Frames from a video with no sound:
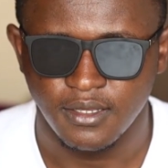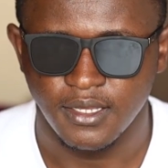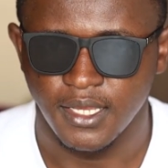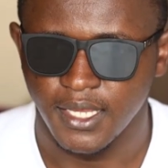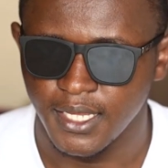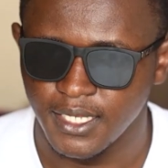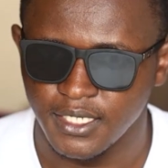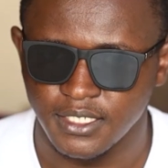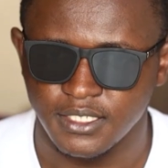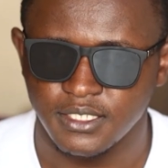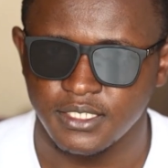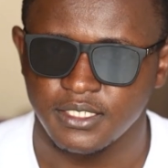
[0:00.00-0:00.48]

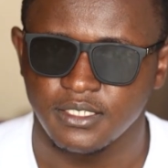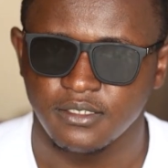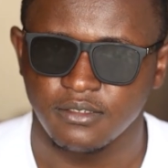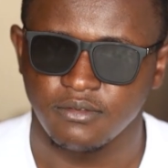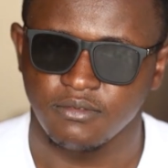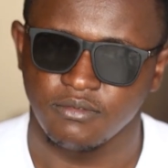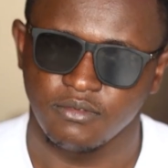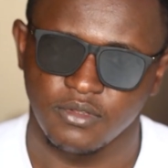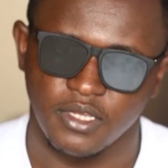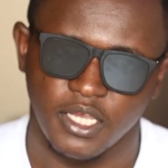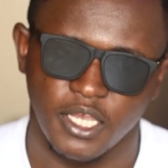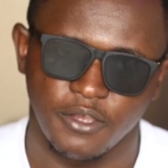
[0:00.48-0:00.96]
and
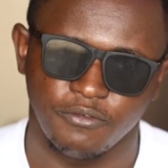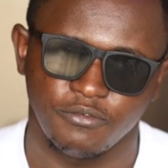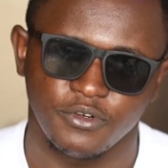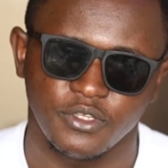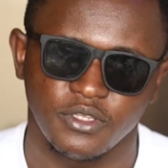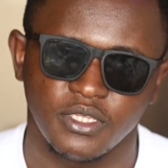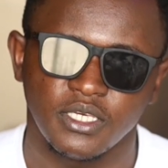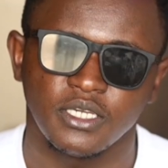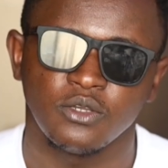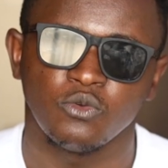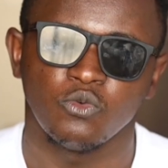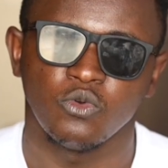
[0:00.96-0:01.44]

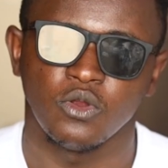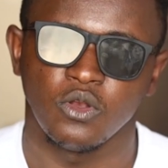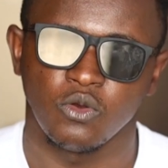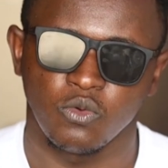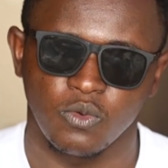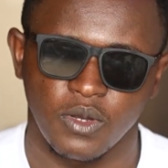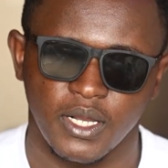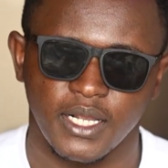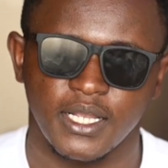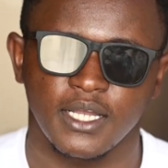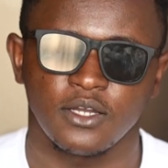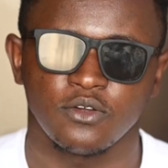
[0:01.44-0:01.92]
everything will
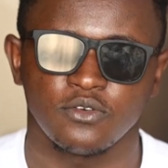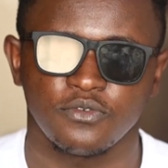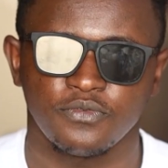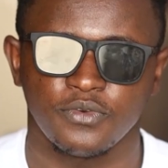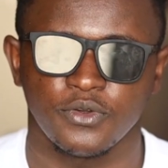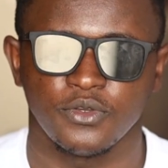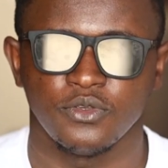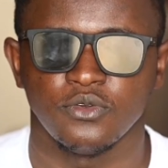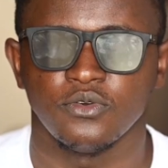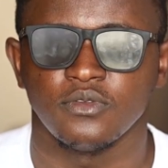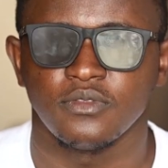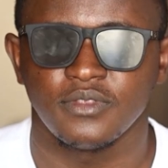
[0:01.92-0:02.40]
work out
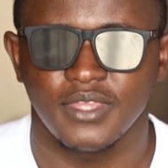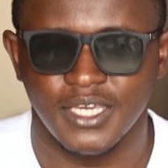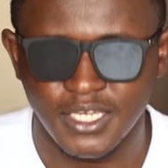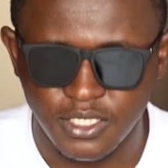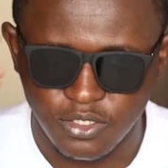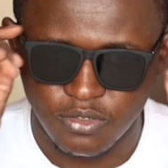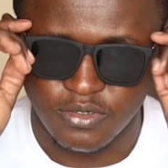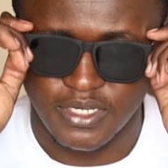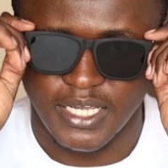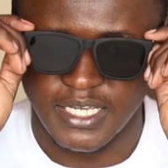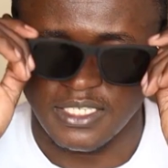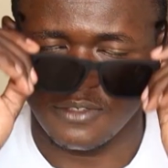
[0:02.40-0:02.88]
for you. Thank
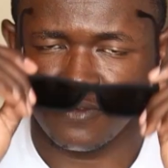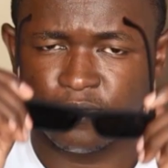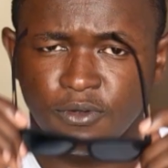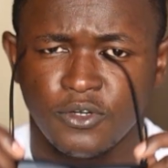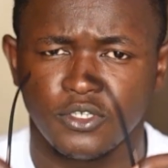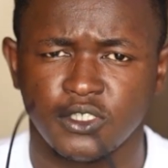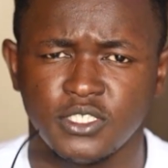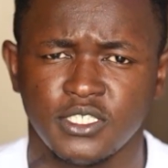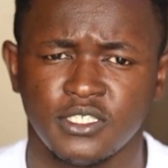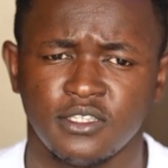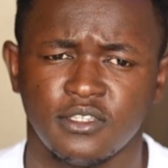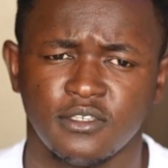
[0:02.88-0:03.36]
you guys for
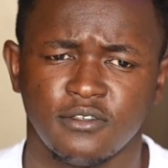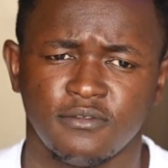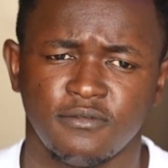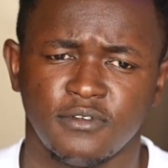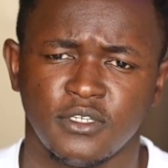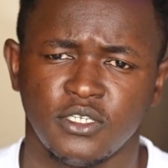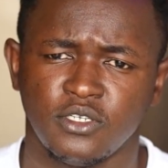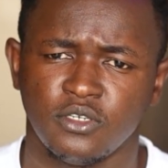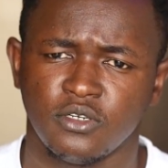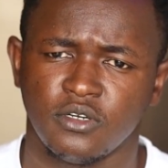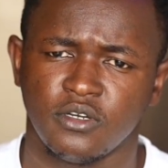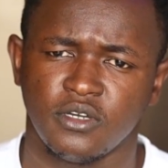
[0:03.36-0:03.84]
watching this
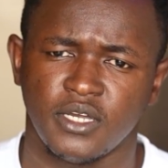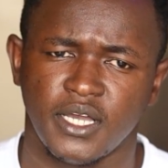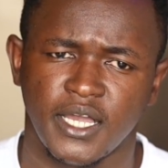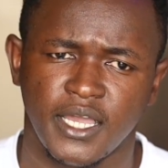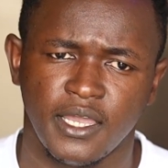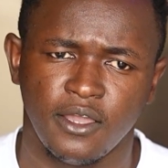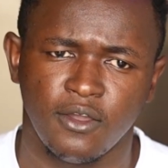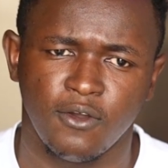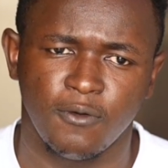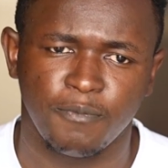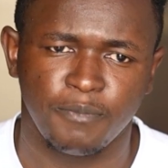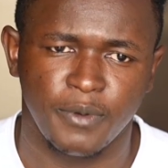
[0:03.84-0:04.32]
video.
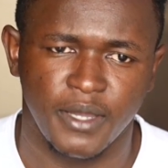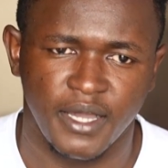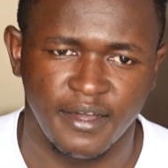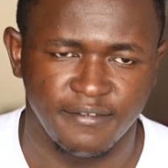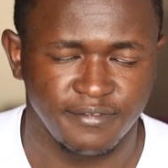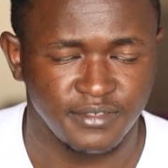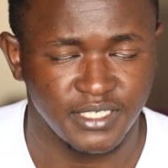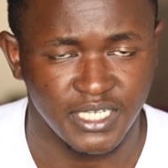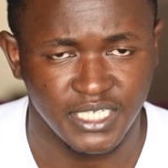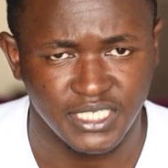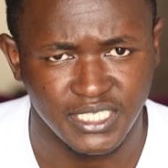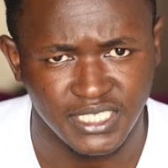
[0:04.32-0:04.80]
I hope
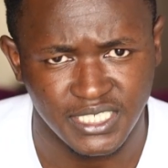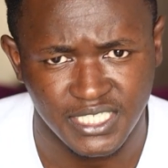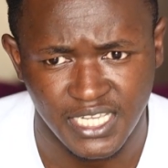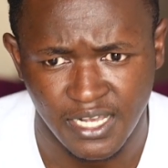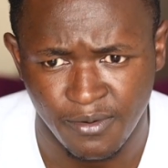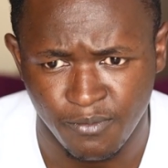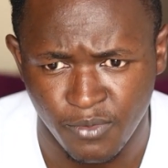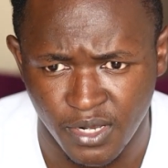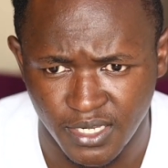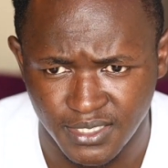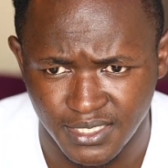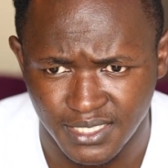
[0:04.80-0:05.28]
I've touched
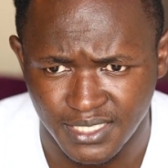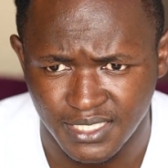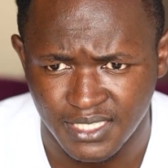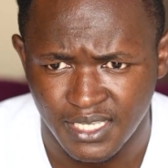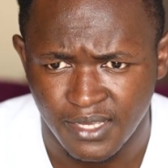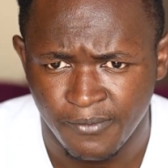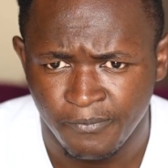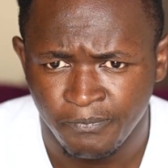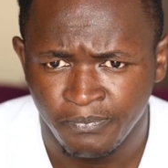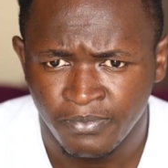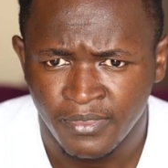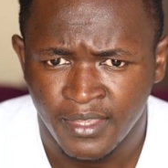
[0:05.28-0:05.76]
someone's
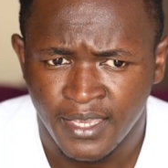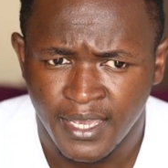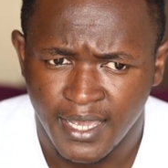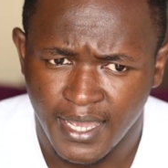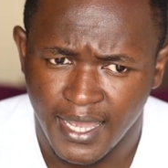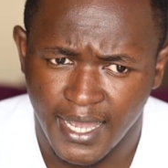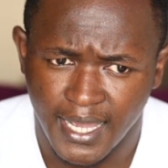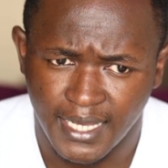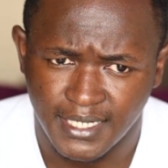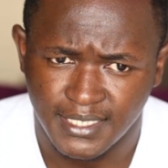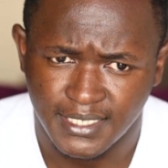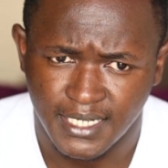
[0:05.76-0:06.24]

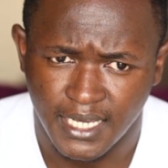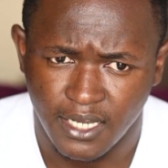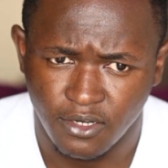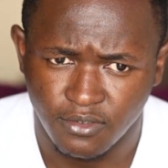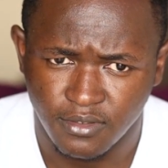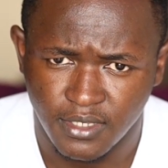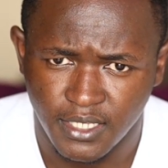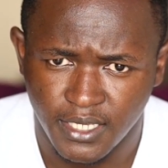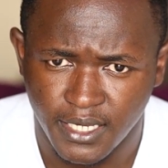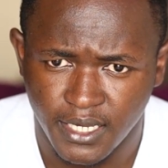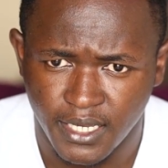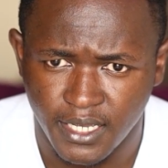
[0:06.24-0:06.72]
heart
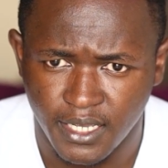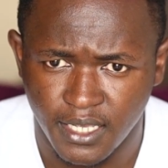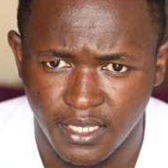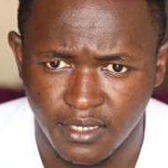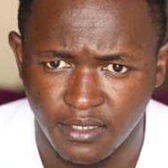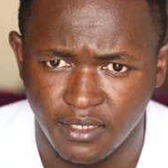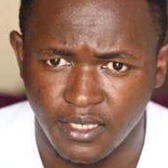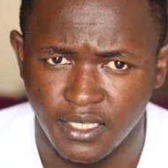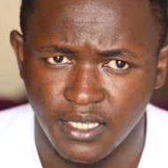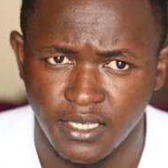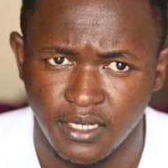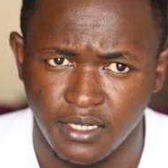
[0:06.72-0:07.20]
out there
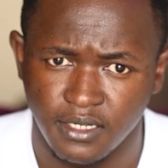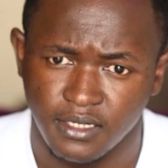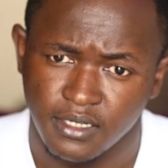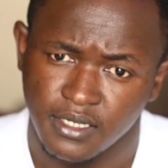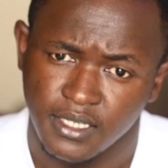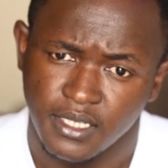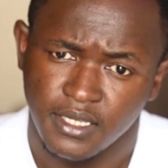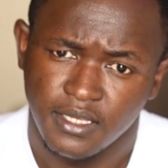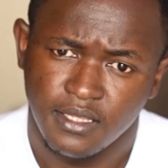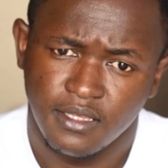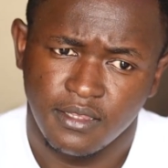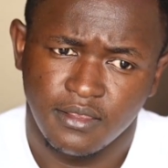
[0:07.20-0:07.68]
and they'll
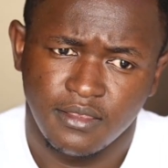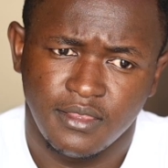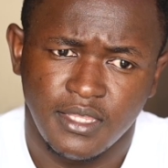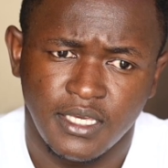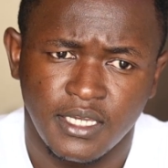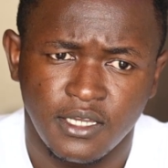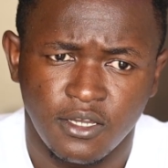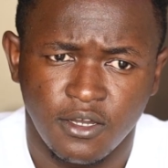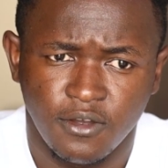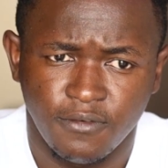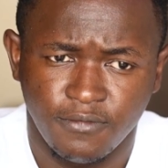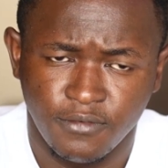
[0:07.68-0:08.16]

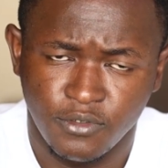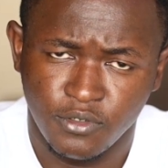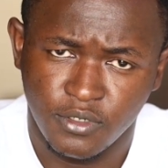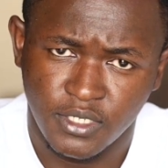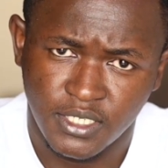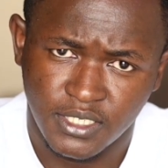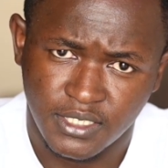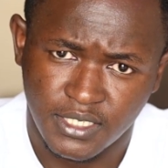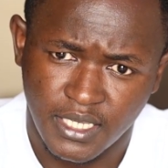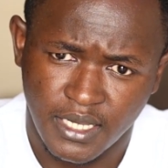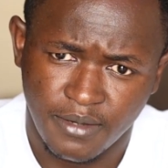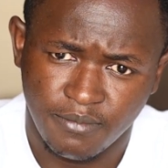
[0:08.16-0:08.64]
think of
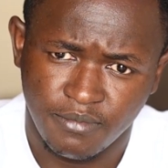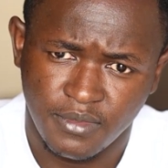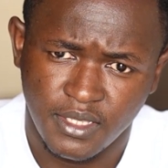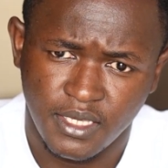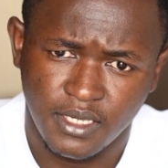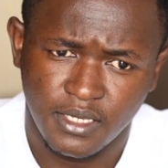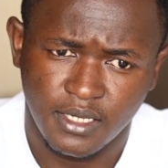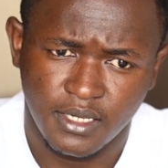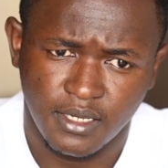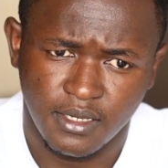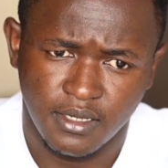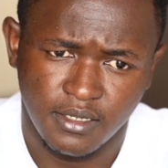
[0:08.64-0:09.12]
doing
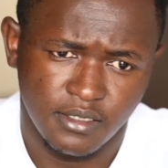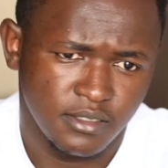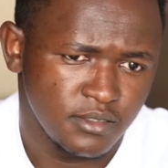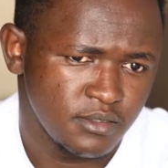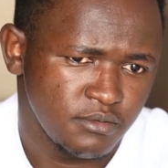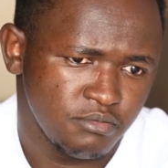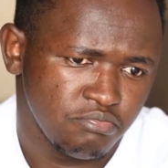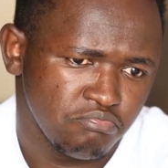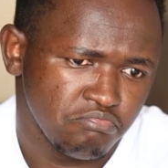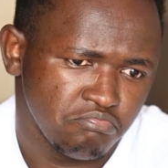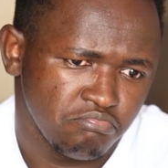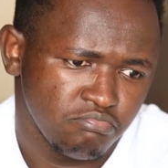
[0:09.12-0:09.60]
something and
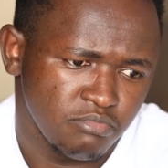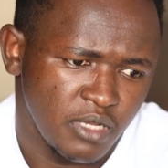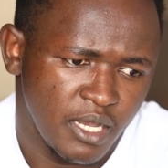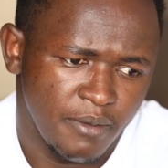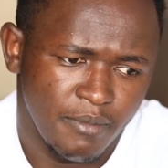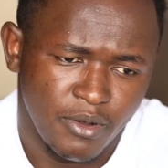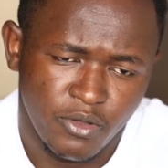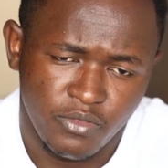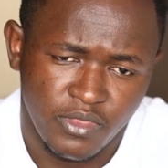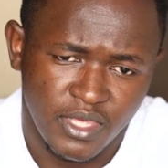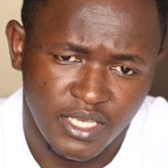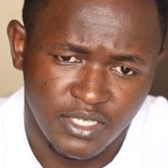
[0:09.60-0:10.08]

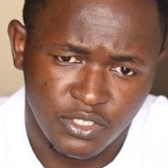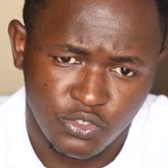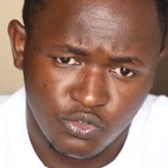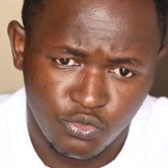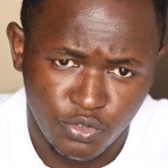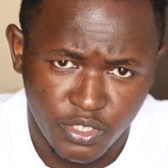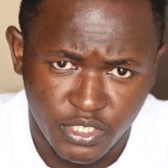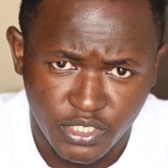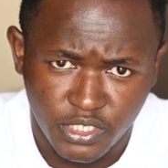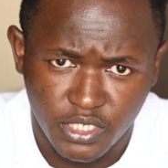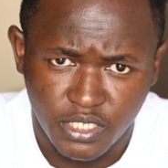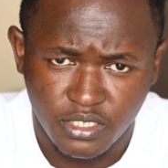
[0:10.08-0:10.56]
about their
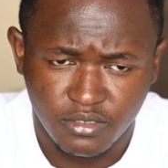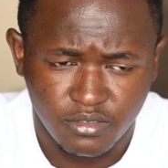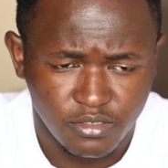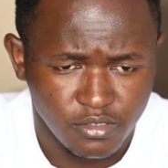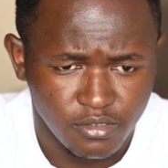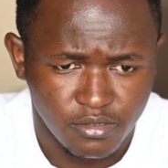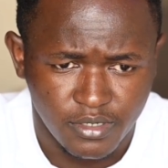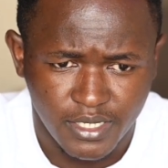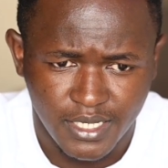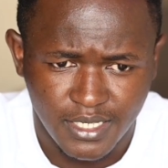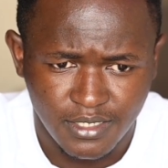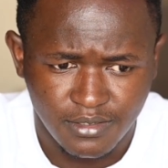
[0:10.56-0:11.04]
situation.
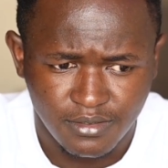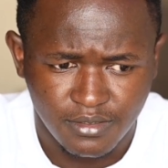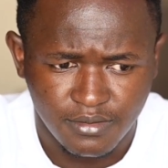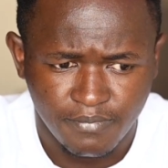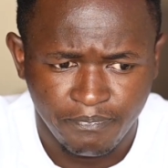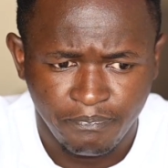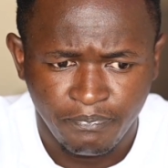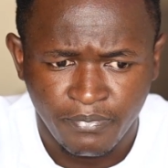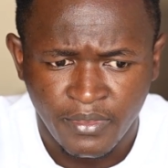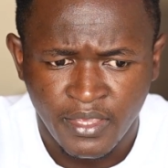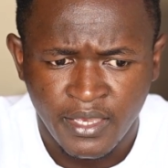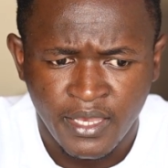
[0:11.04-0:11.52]
So guys,
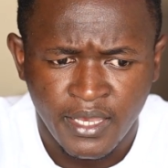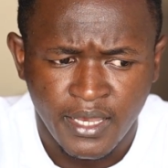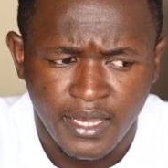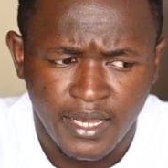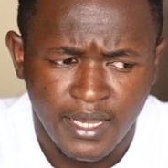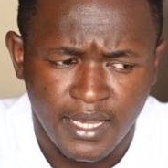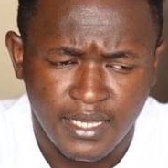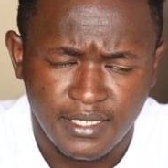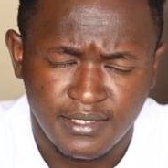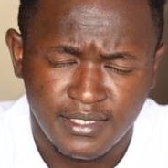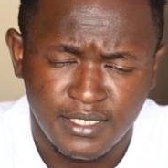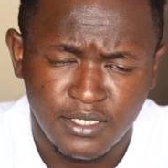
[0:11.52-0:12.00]

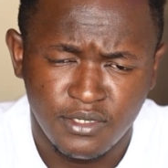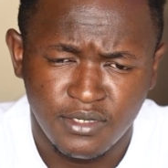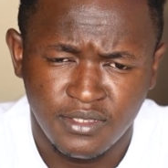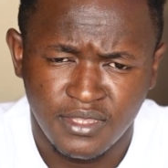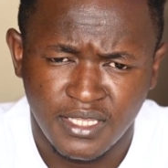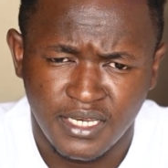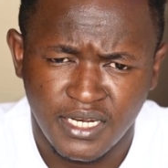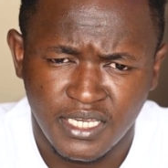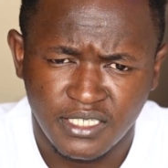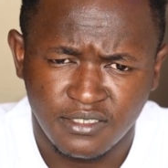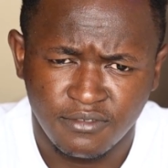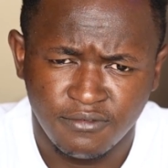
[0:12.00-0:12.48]
I'll see you in
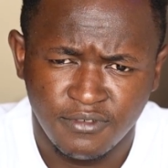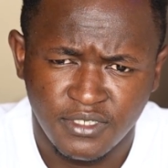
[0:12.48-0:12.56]
the next